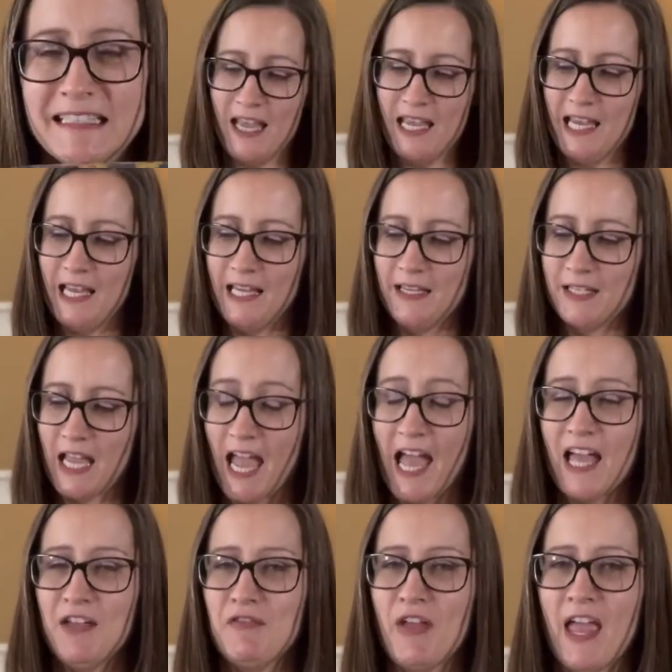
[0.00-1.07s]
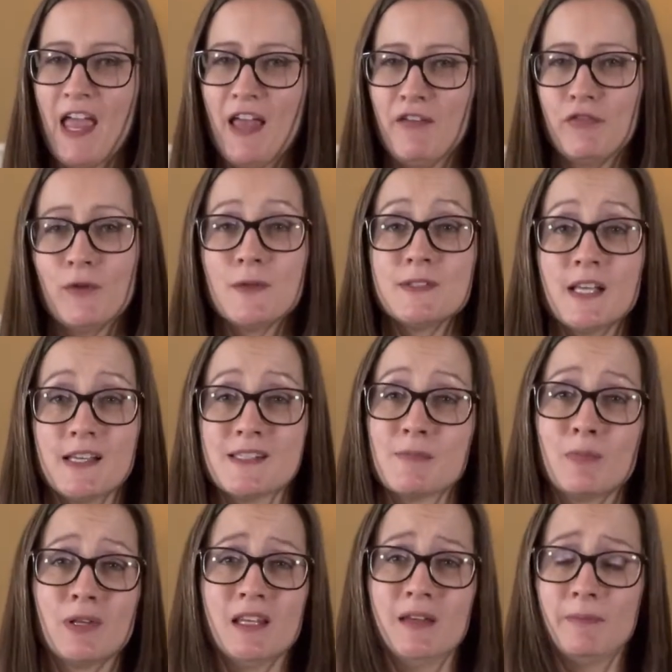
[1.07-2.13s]
I have a full-size
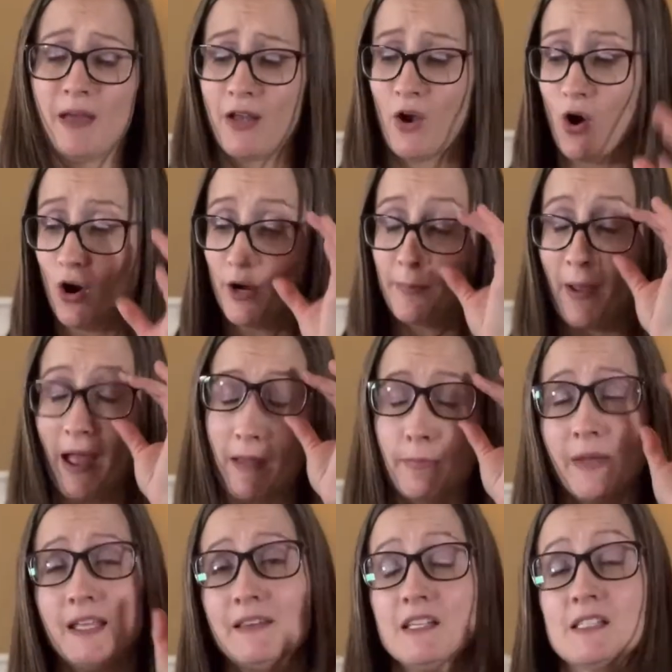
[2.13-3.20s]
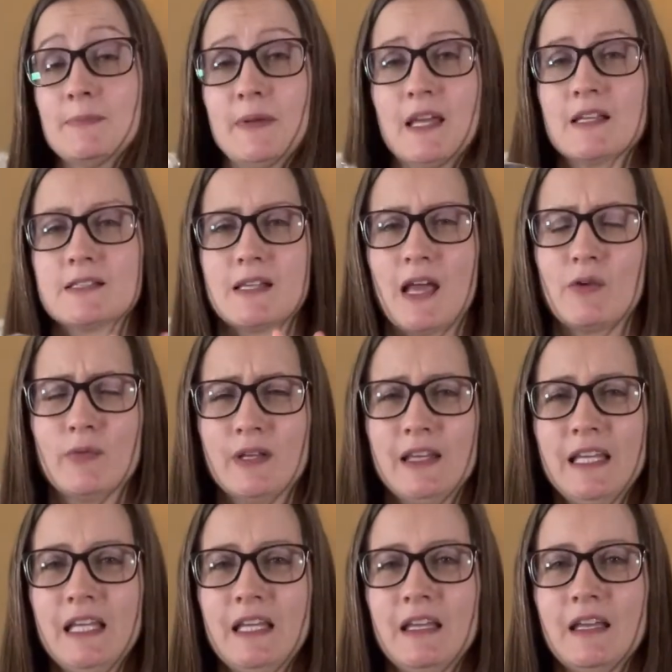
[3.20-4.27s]
umbrella in my car, but I picked this because I
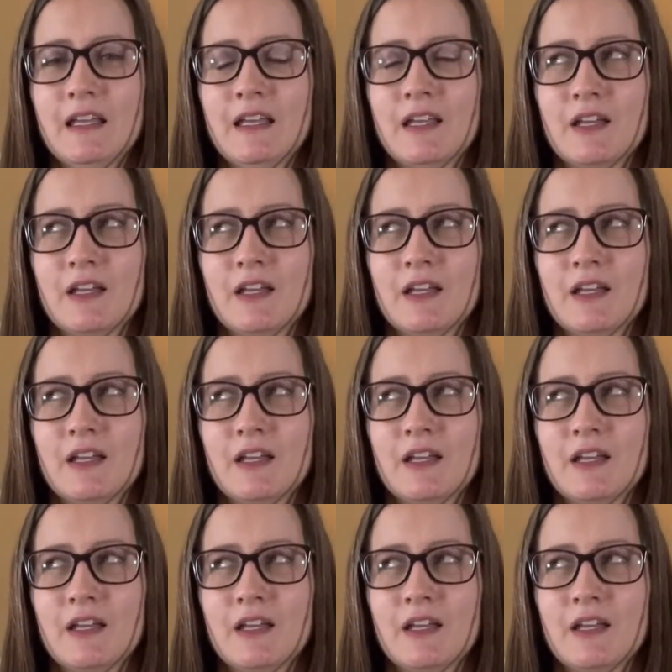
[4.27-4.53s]
really